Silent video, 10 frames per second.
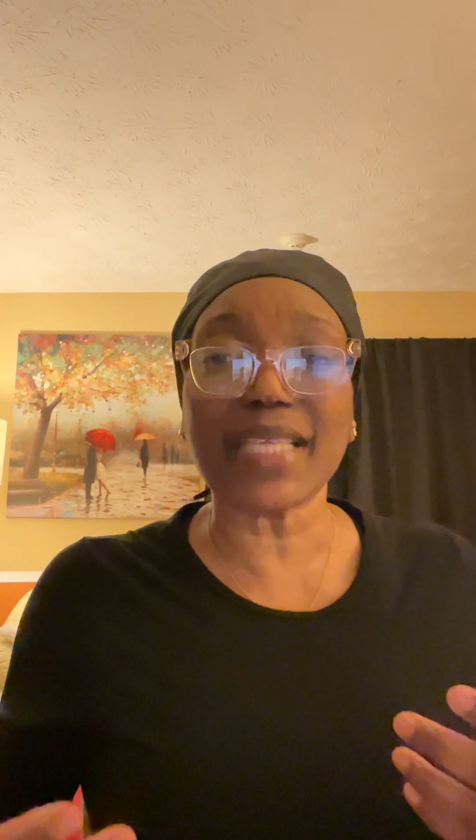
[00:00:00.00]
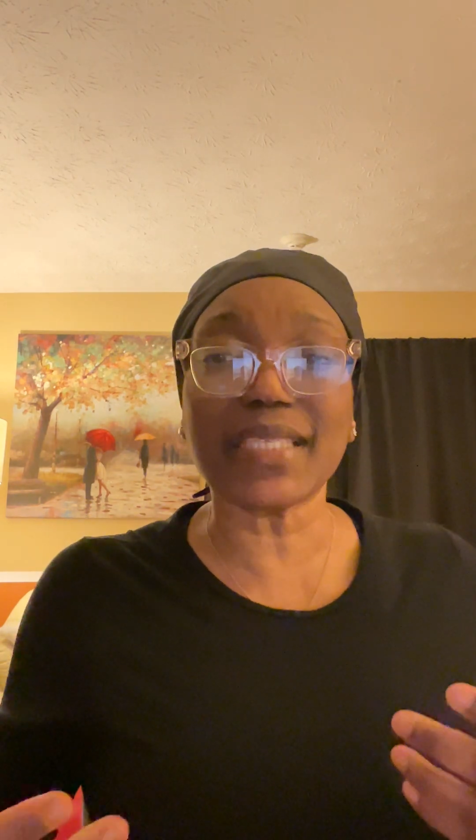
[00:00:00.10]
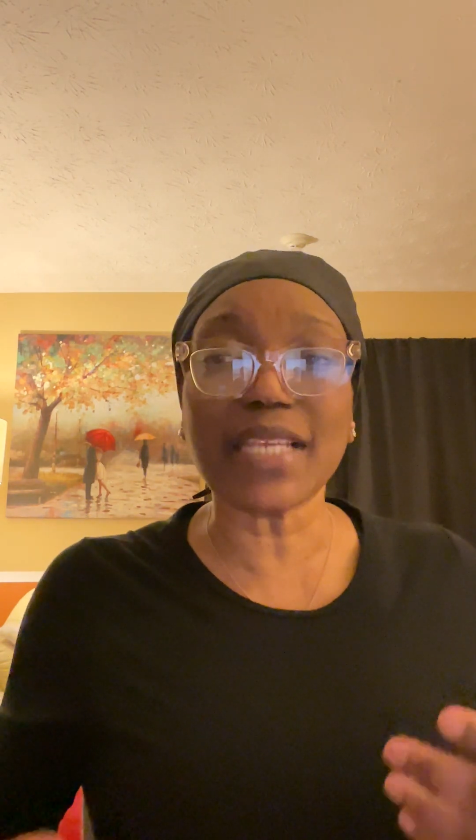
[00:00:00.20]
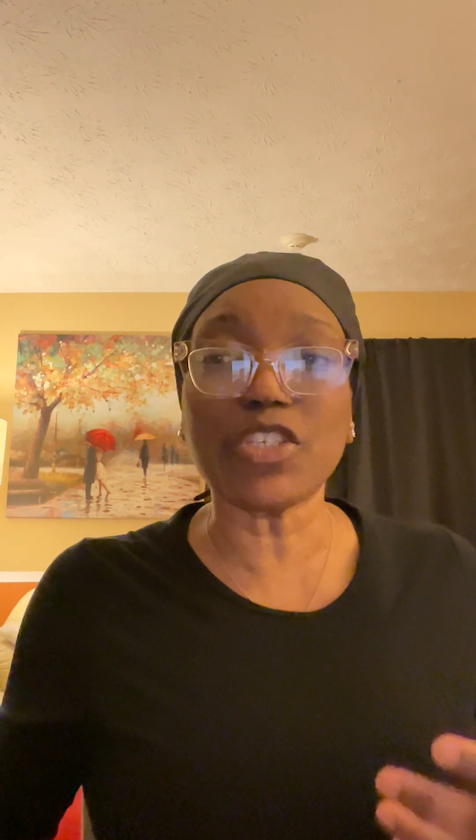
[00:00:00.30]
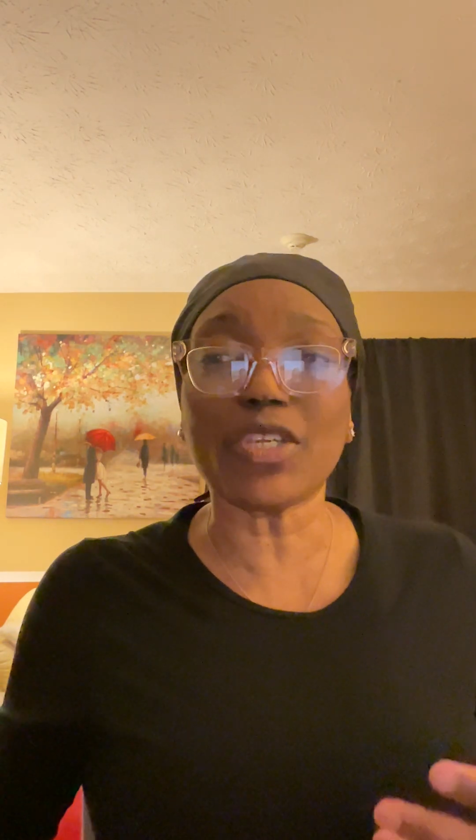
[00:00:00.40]

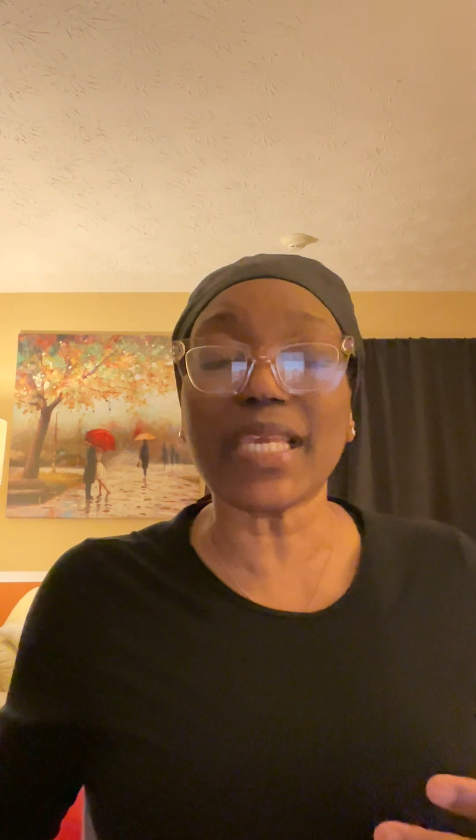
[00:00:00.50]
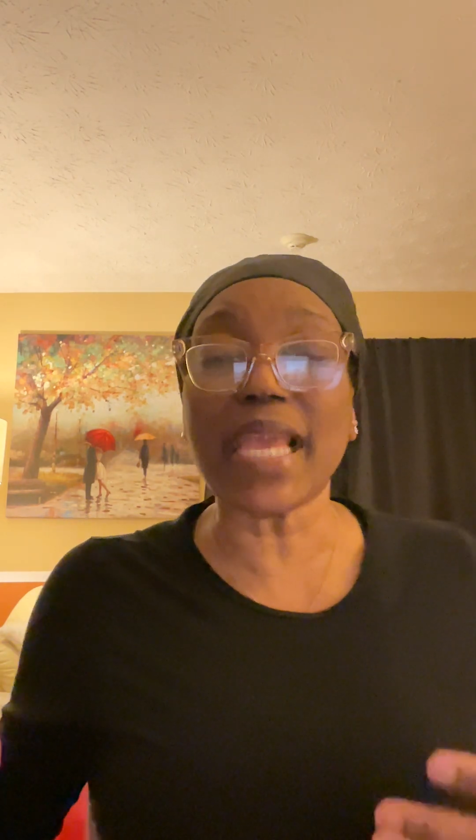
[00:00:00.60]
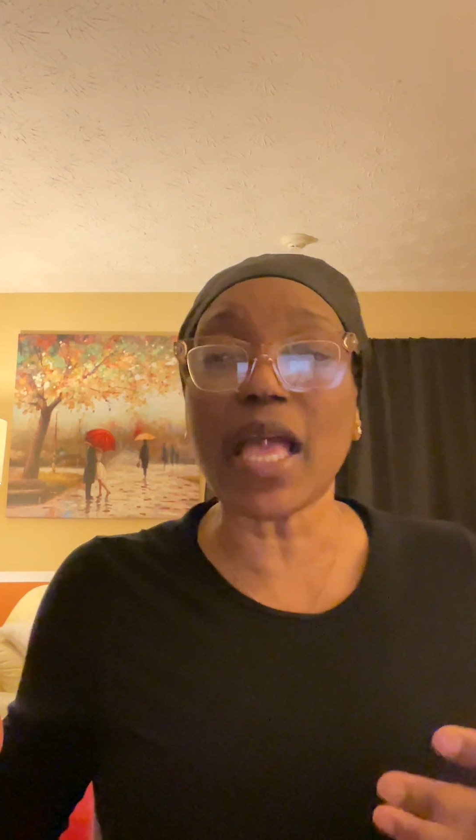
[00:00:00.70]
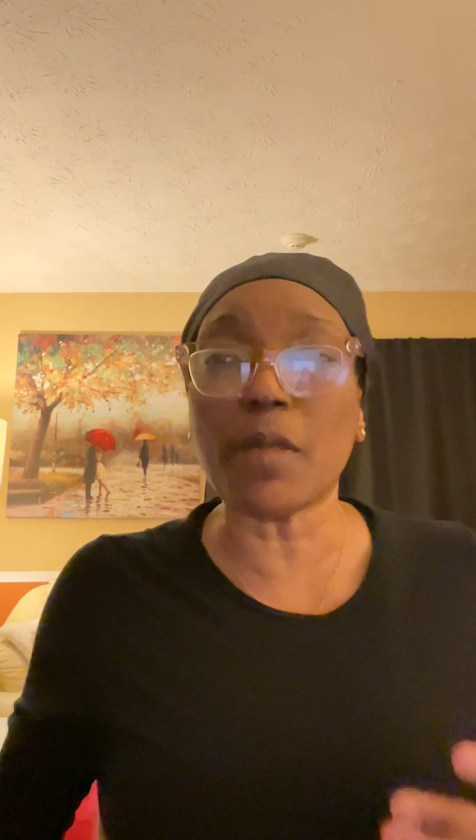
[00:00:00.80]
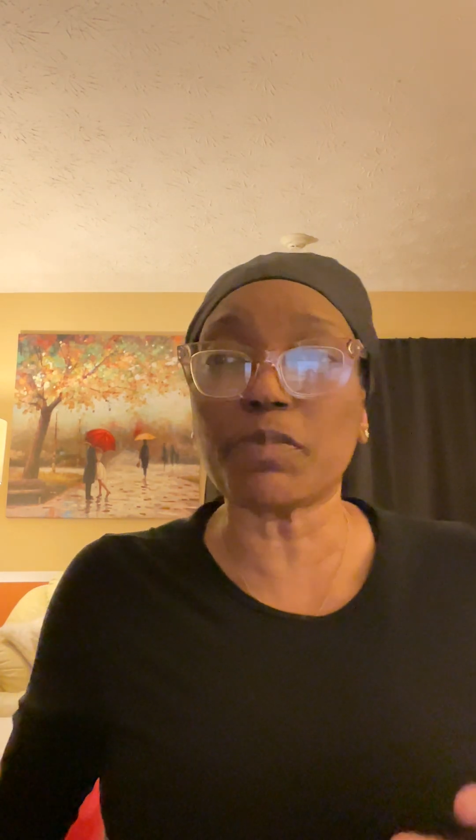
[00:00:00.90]
essentially
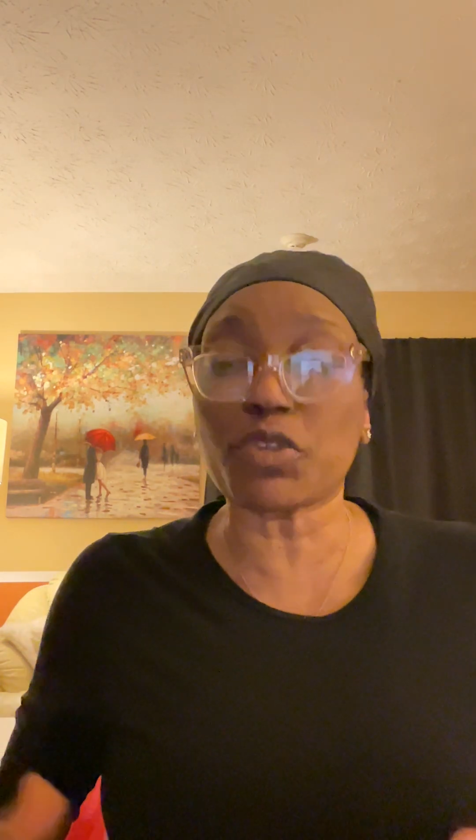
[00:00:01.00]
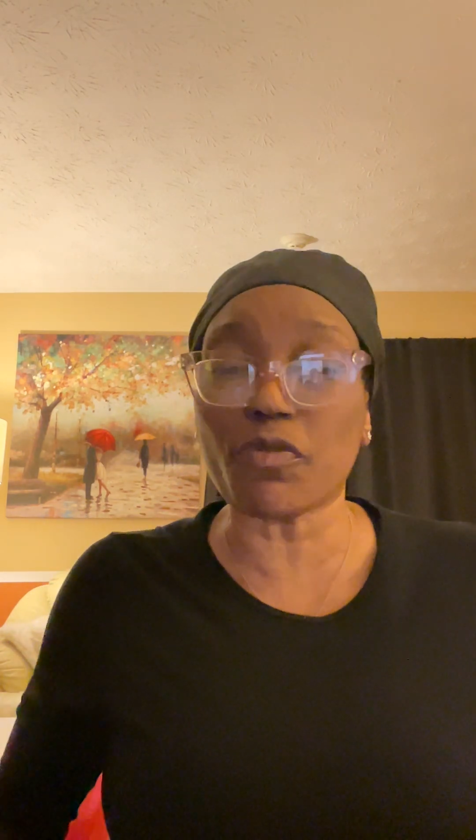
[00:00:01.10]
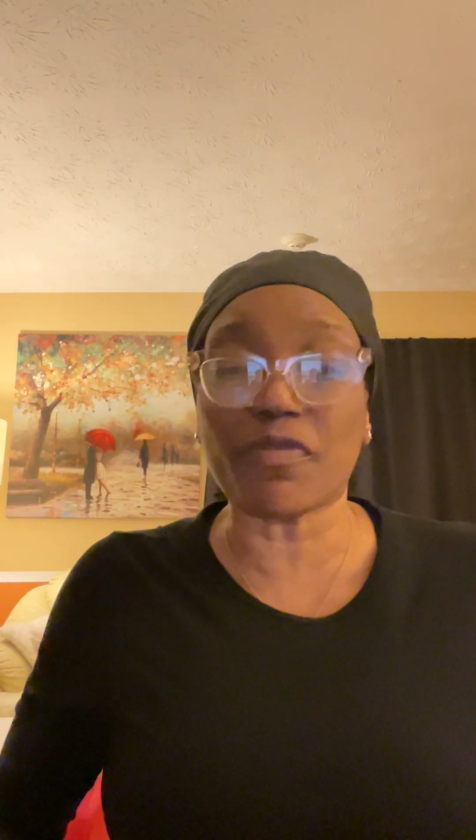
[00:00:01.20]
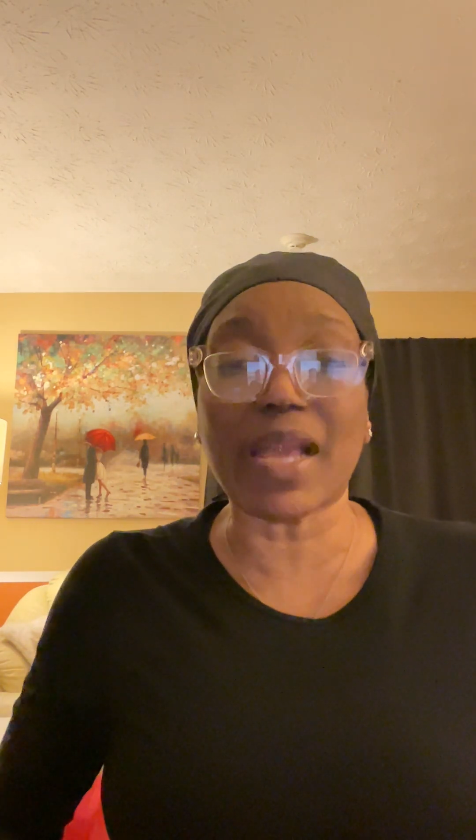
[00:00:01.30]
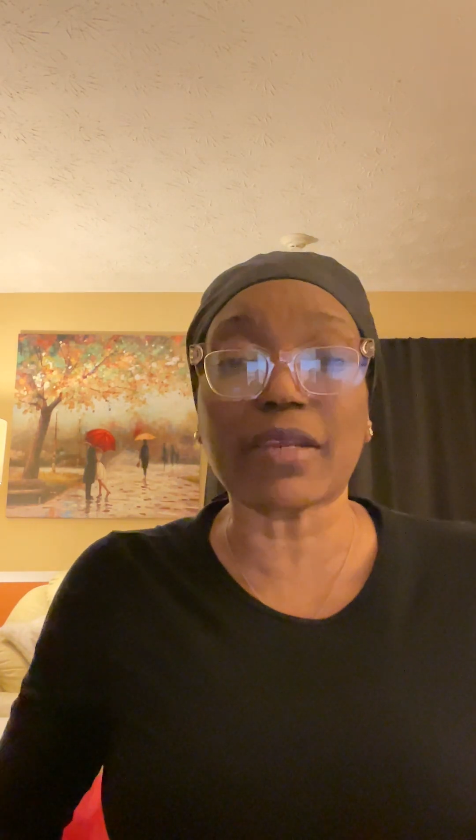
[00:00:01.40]
it helps you
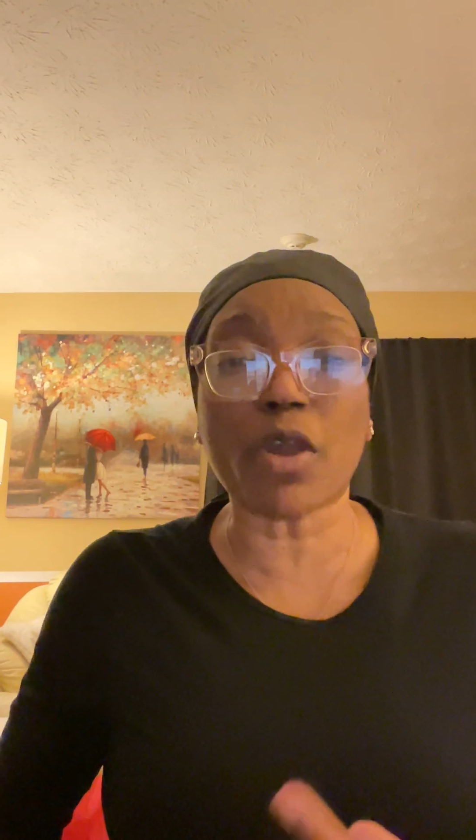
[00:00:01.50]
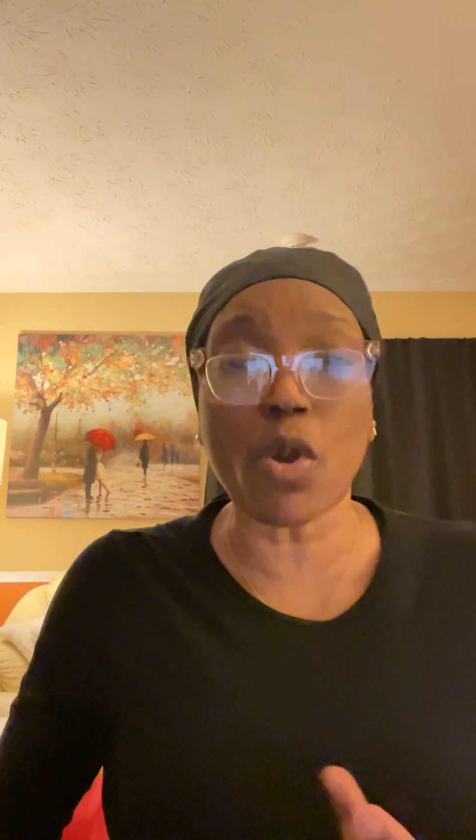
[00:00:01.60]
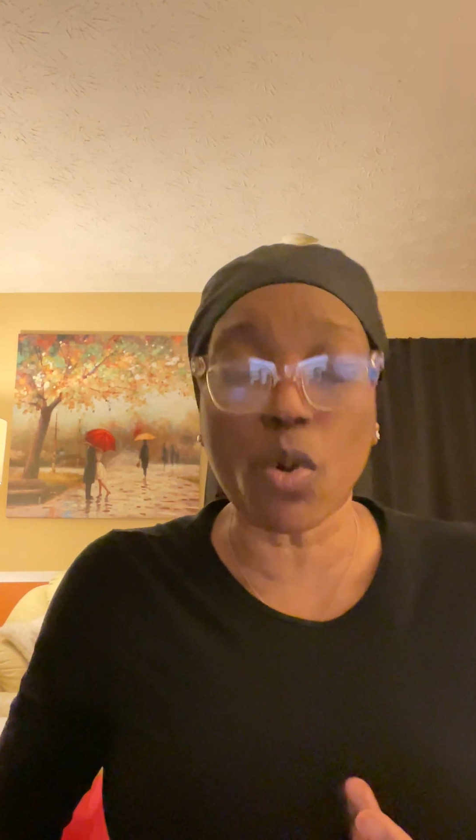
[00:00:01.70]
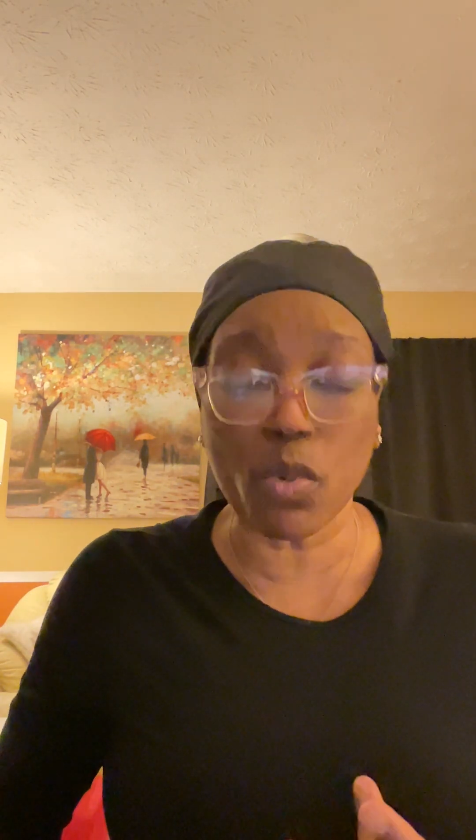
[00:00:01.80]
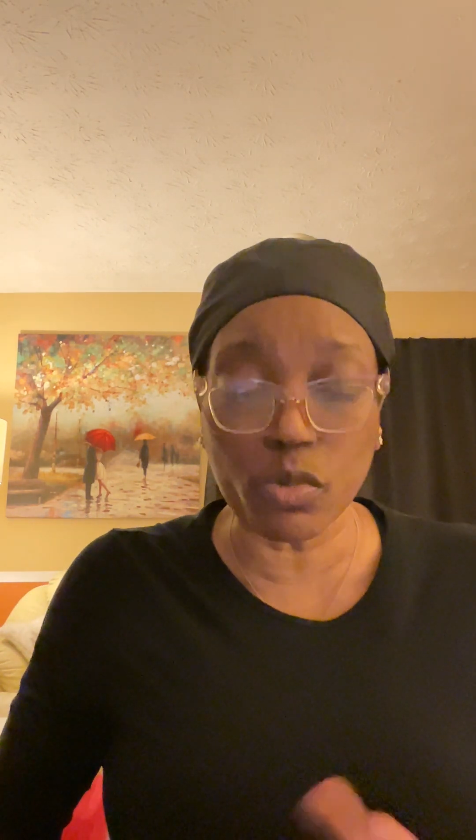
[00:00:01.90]
fight
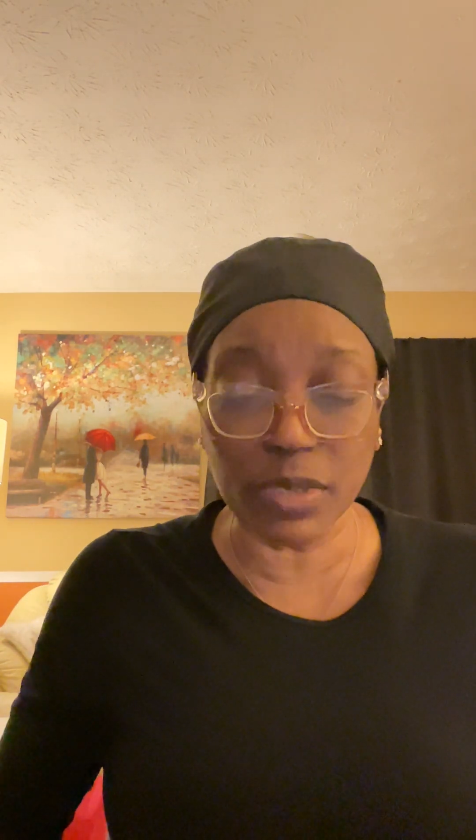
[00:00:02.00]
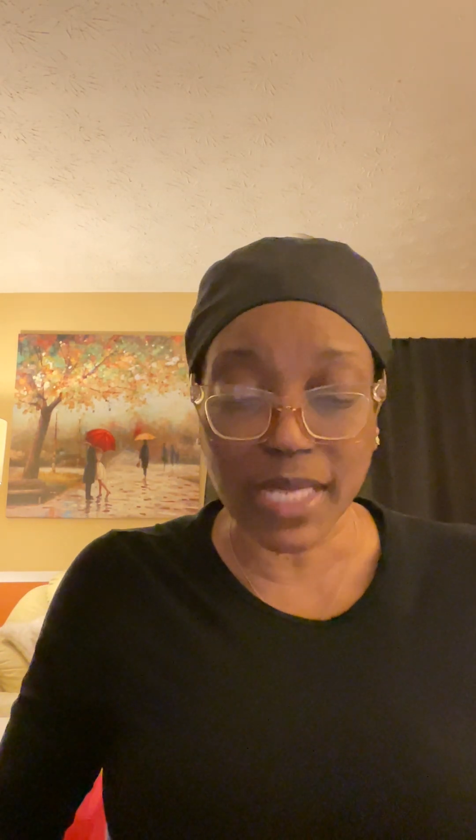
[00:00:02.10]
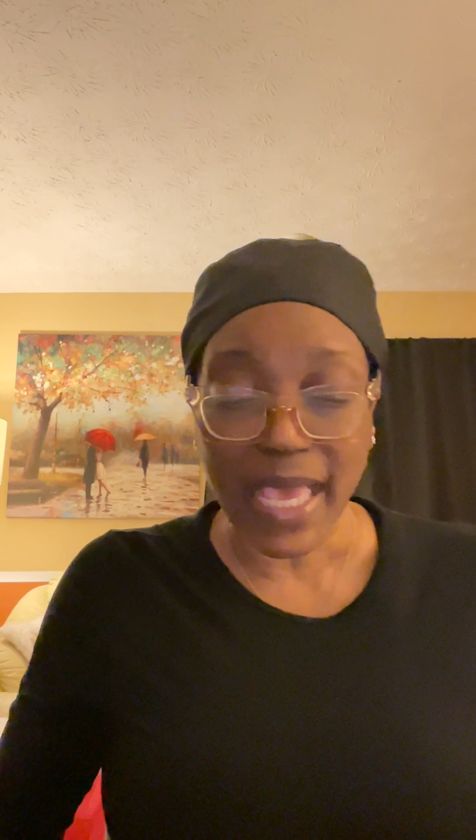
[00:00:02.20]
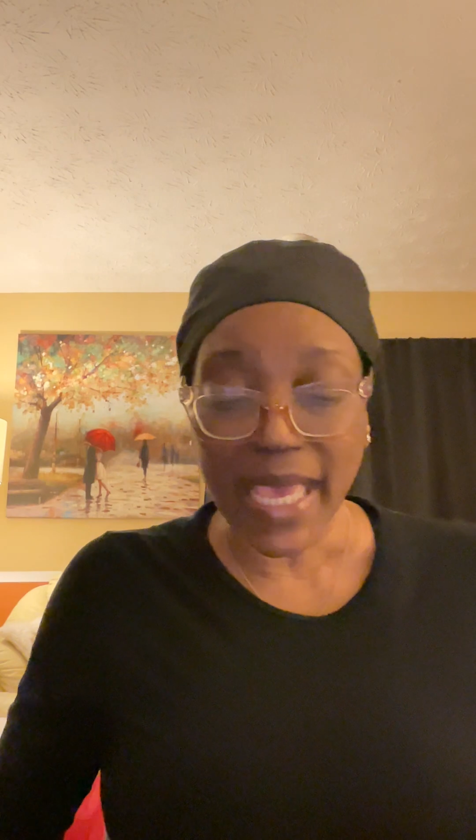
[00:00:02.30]
colds,